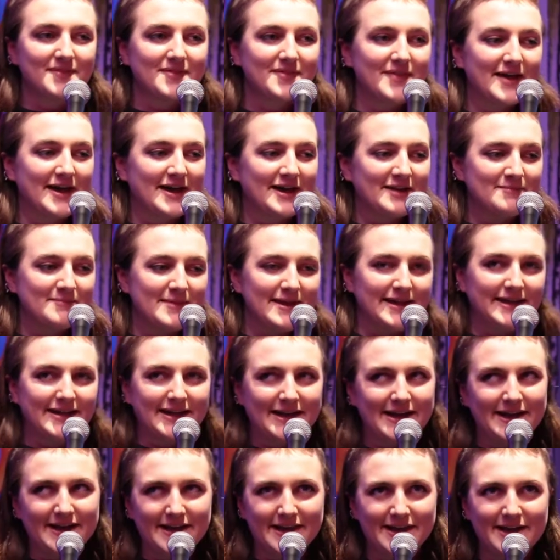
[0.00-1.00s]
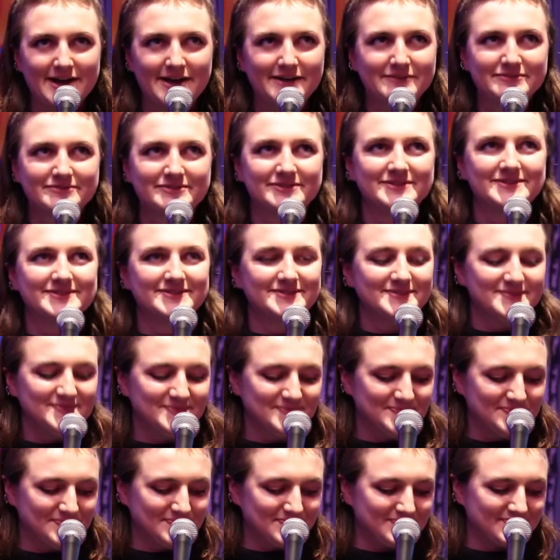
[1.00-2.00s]
That had made Cal laugh.
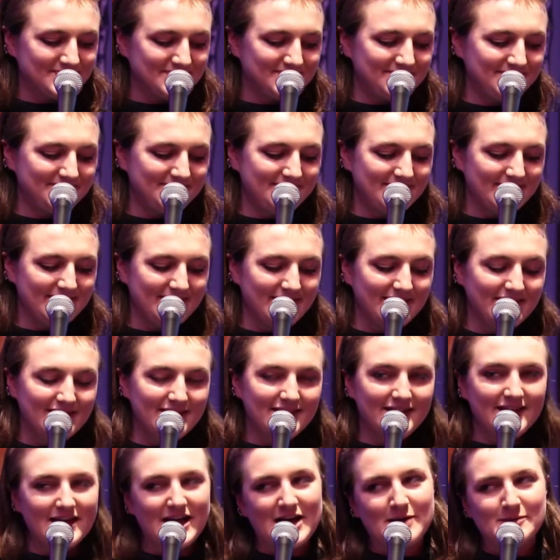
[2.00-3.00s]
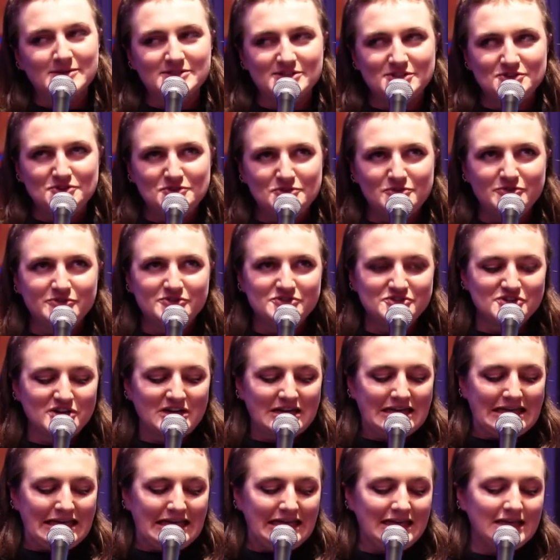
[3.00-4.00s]
Cal was a news
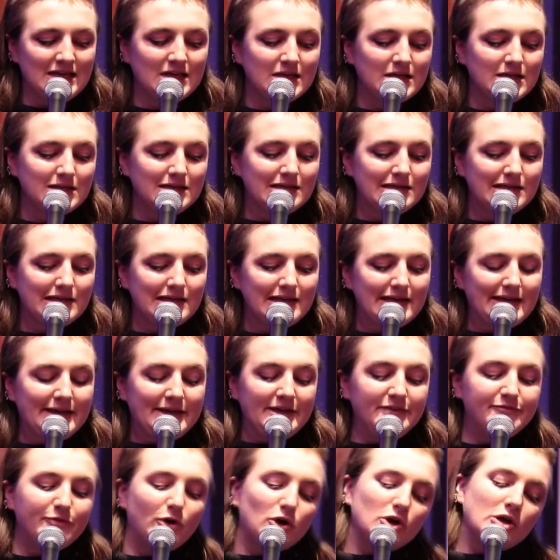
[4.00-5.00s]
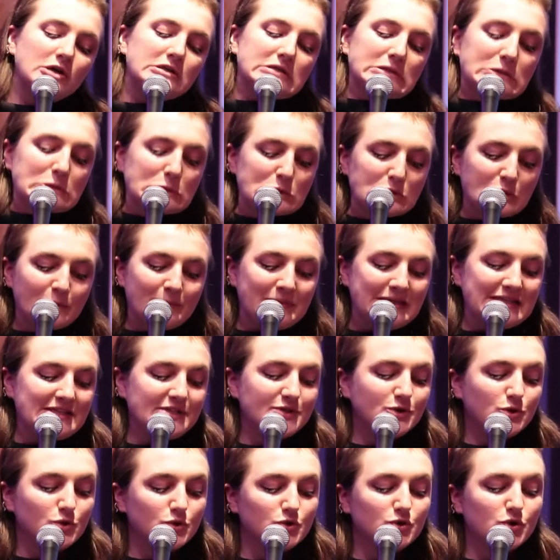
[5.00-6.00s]
junkie. He followed all the
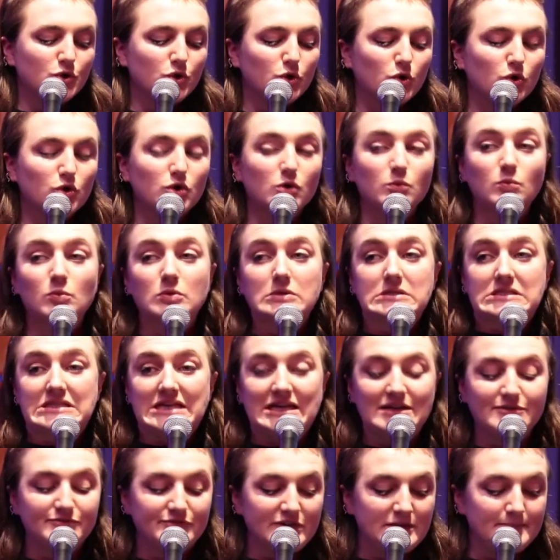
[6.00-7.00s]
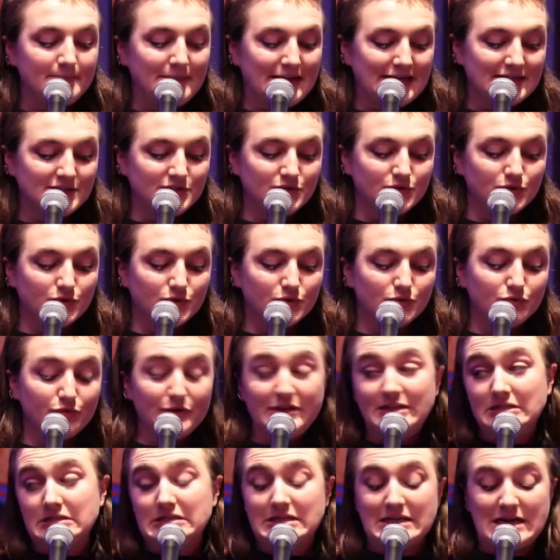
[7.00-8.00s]
political talk and watched every battle,
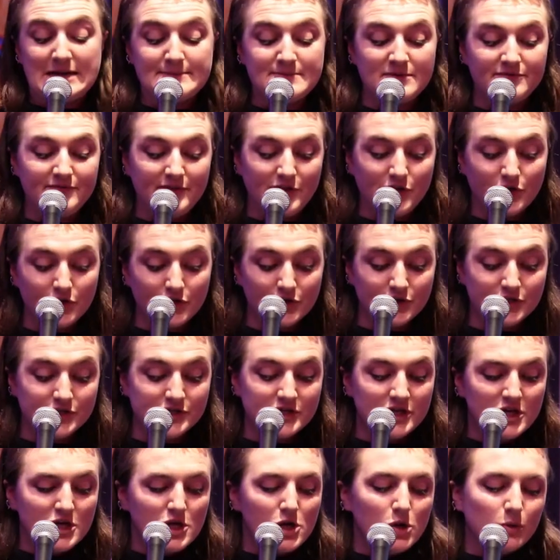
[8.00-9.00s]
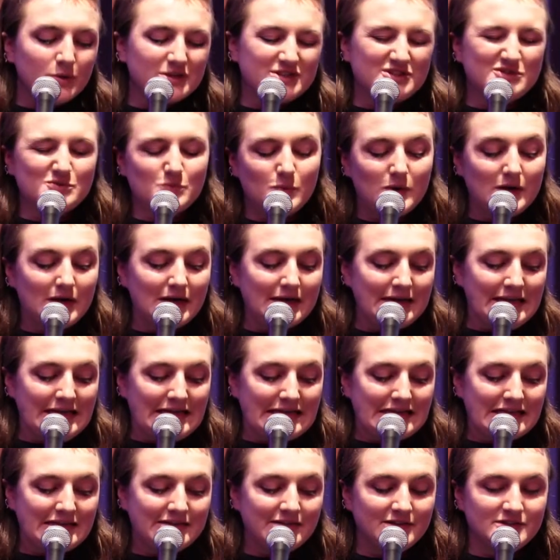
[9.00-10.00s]
real-time if he could, which is why he
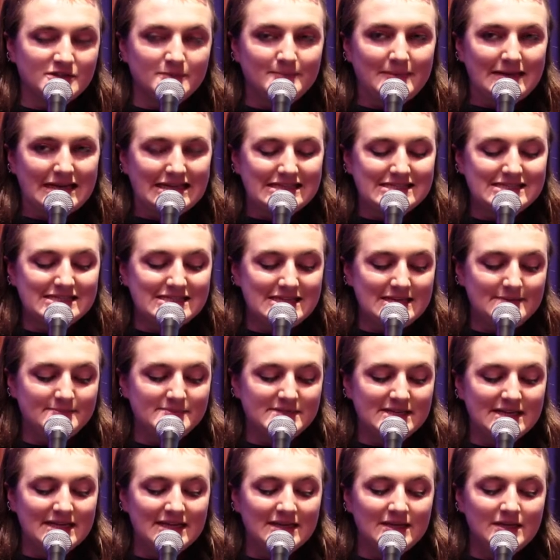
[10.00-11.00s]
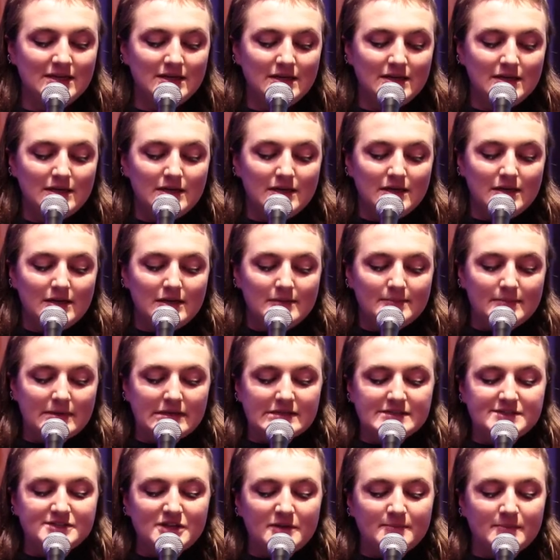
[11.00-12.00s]
had such a bad sleep debt,
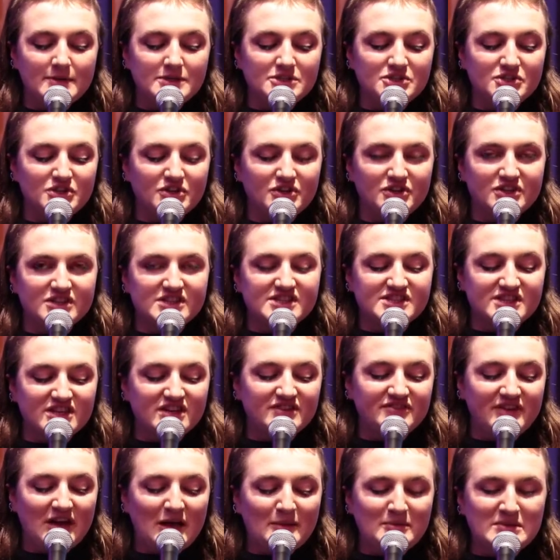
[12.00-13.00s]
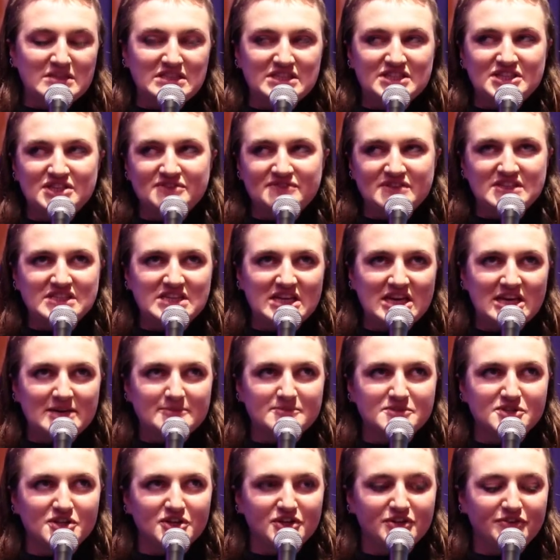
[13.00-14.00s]
because so much of the good stuff happened in different
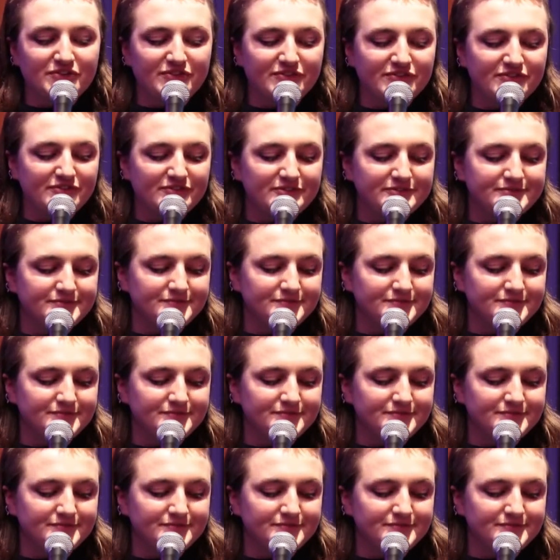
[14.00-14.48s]
time zones.